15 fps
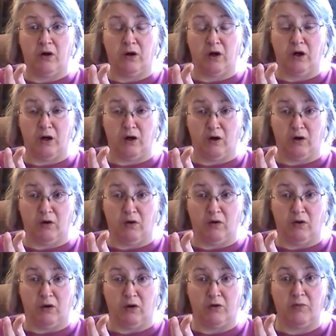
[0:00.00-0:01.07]
you know,
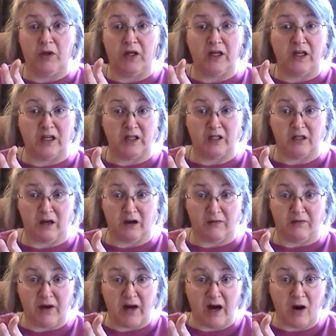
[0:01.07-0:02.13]
spitting this
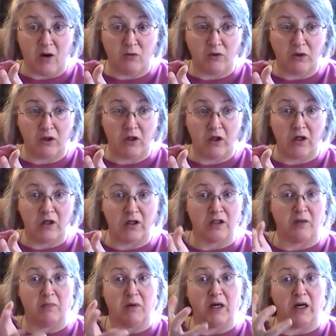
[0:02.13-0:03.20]
stuff out.
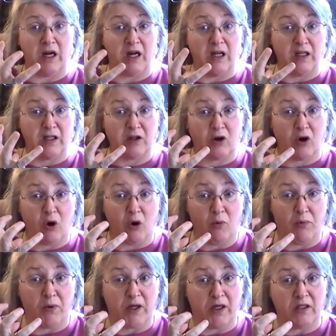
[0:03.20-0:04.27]
I mean, it's
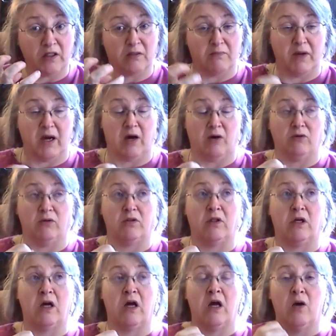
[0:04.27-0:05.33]
copious amounts.
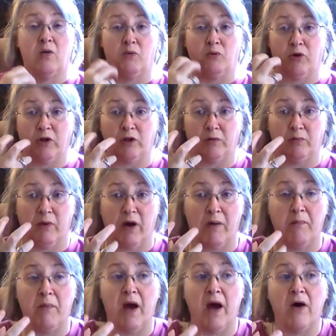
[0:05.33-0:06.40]
Rinsing my
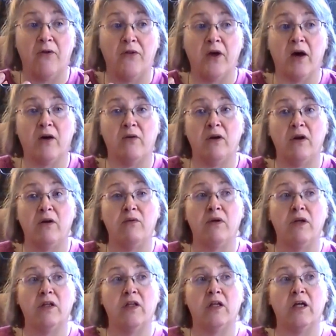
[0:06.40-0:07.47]
mouth out and
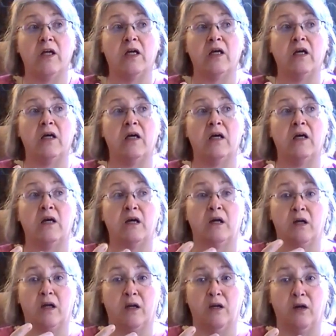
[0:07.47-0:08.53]
everything,
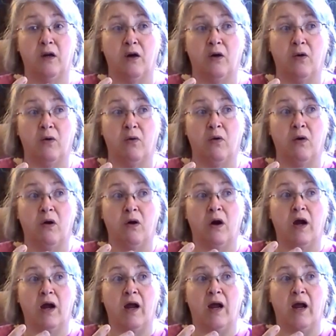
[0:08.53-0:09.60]
you know,
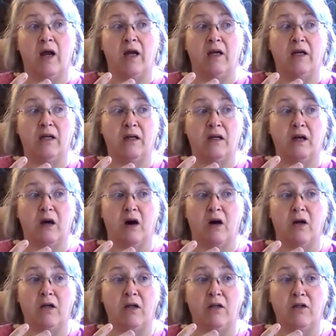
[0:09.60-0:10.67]
and
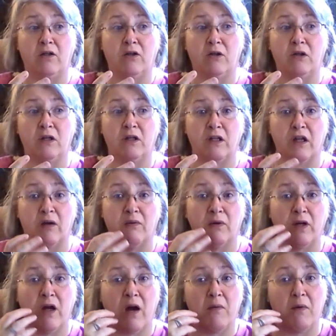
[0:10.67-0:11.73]
honest to goodness,
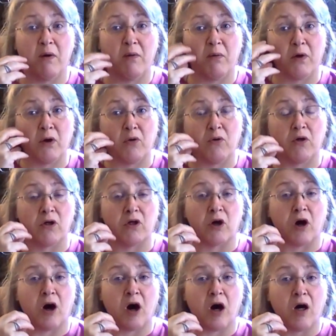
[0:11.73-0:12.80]
every time I would go to
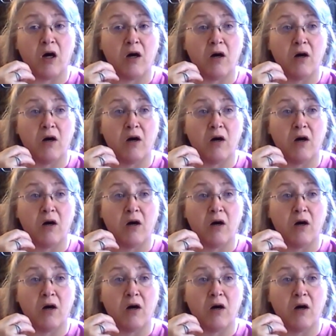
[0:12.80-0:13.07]
talk,